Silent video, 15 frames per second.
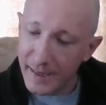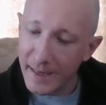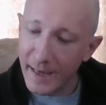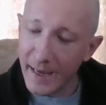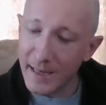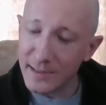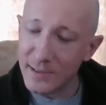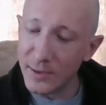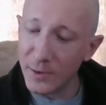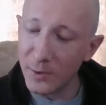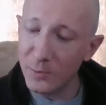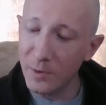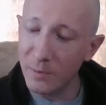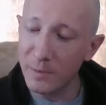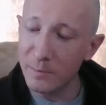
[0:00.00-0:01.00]
As the old
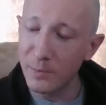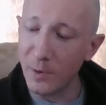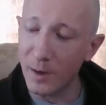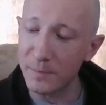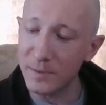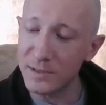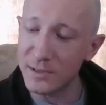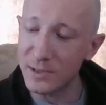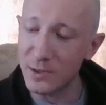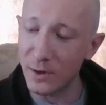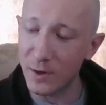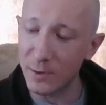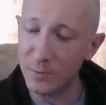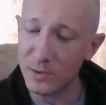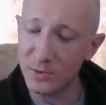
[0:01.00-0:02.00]
woman promised, the
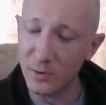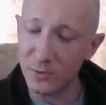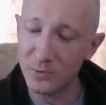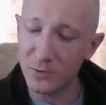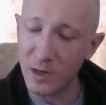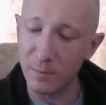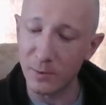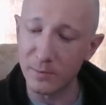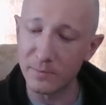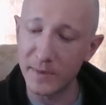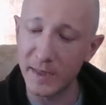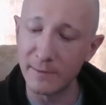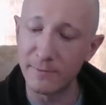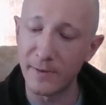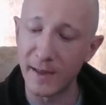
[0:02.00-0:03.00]
dog was no trouble.
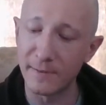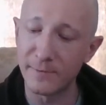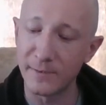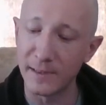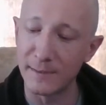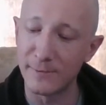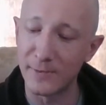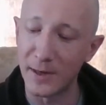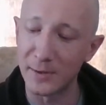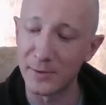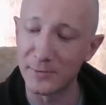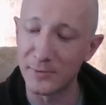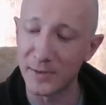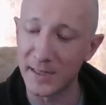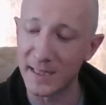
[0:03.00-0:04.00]
He faithfully
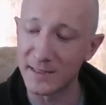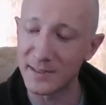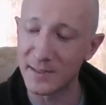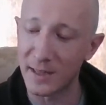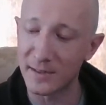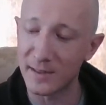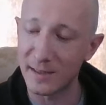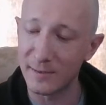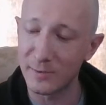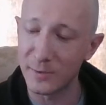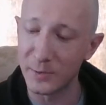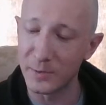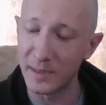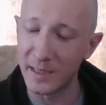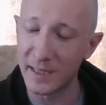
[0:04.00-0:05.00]
followed Forgets-Nothing
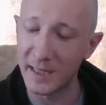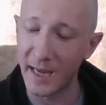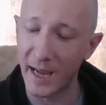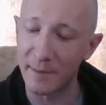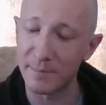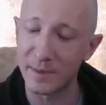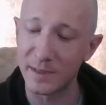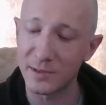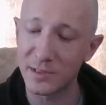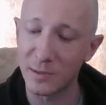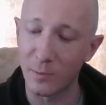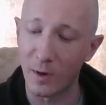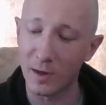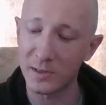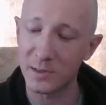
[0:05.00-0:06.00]
through the encampment as she
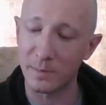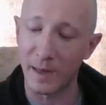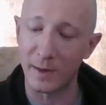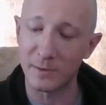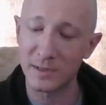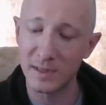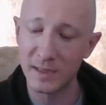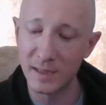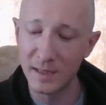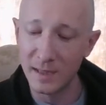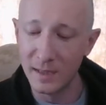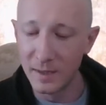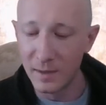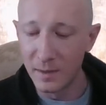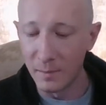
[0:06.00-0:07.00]
walked about.
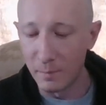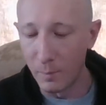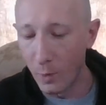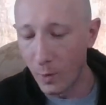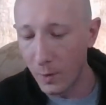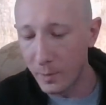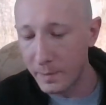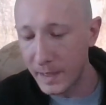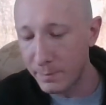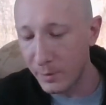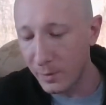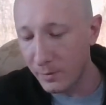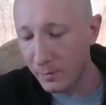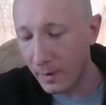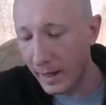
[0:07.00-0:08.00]
More
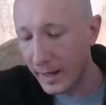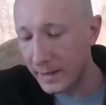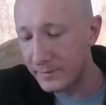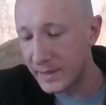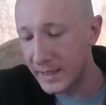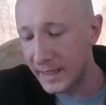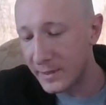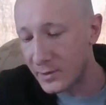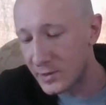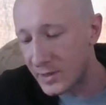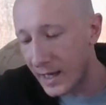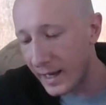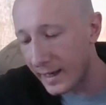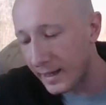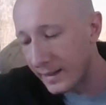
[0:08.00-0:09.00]
people arrived each
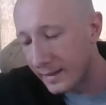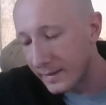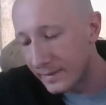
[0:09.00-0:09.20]
day.